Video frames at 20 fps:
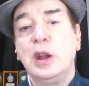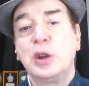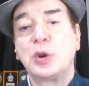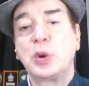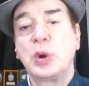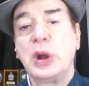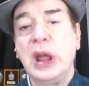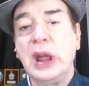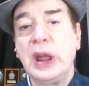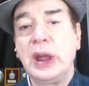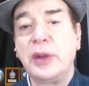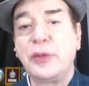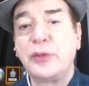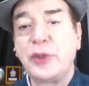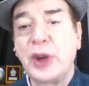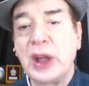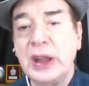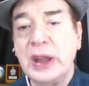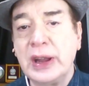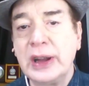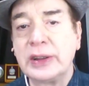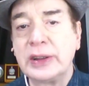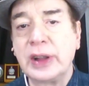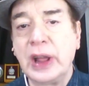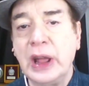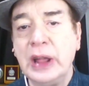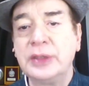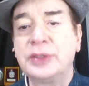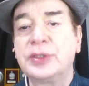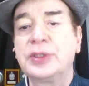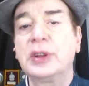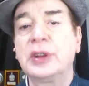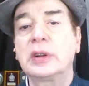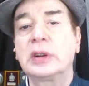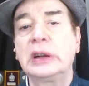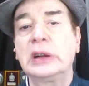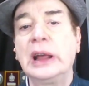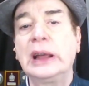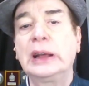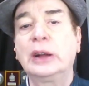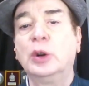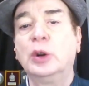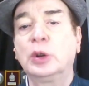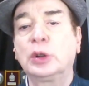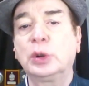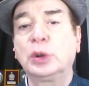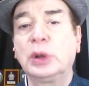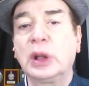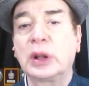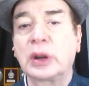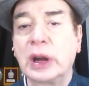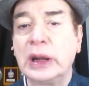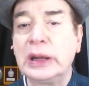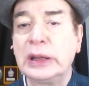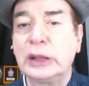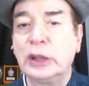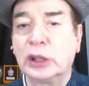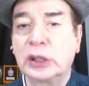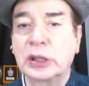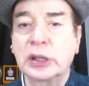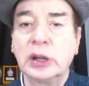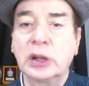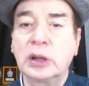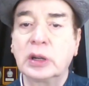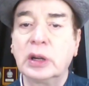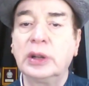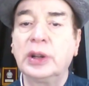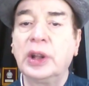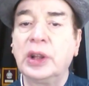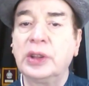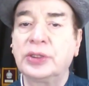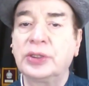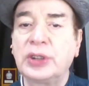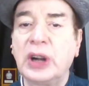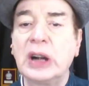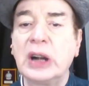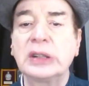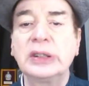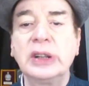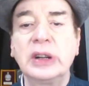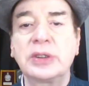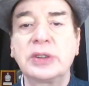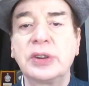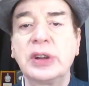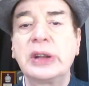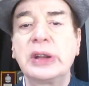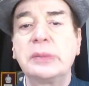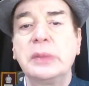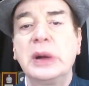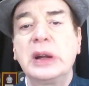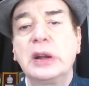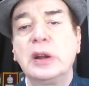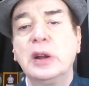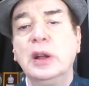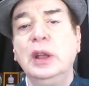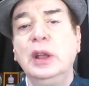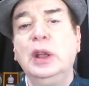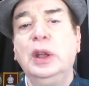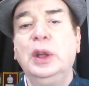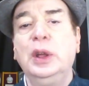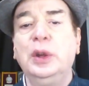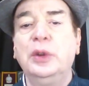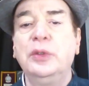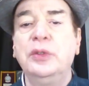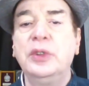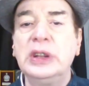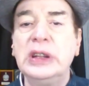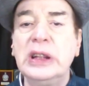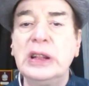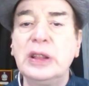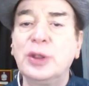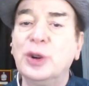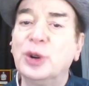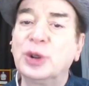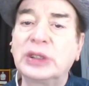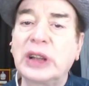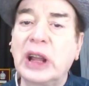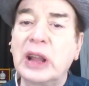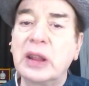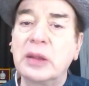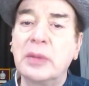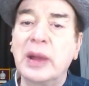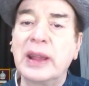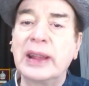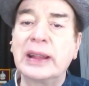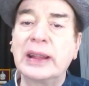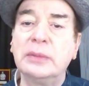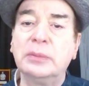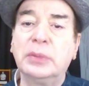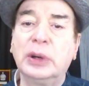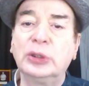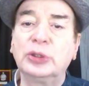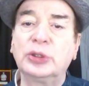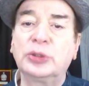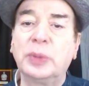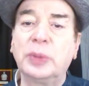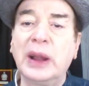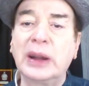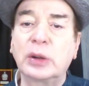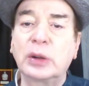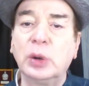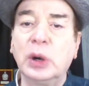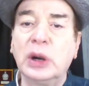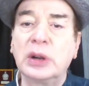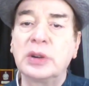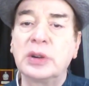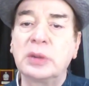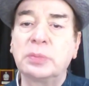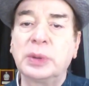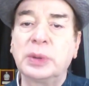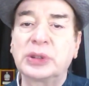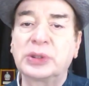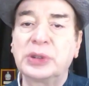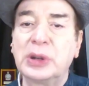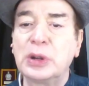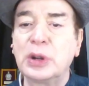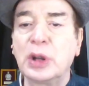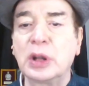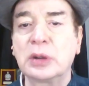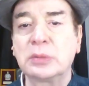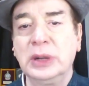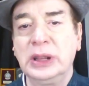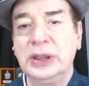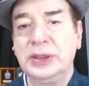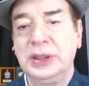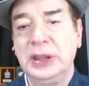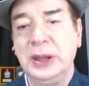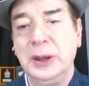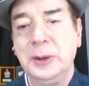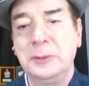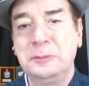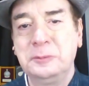Today, if I get cancer and I go to the right doctor and I start the treatment, within no time I can bounce back to 100% normalcy.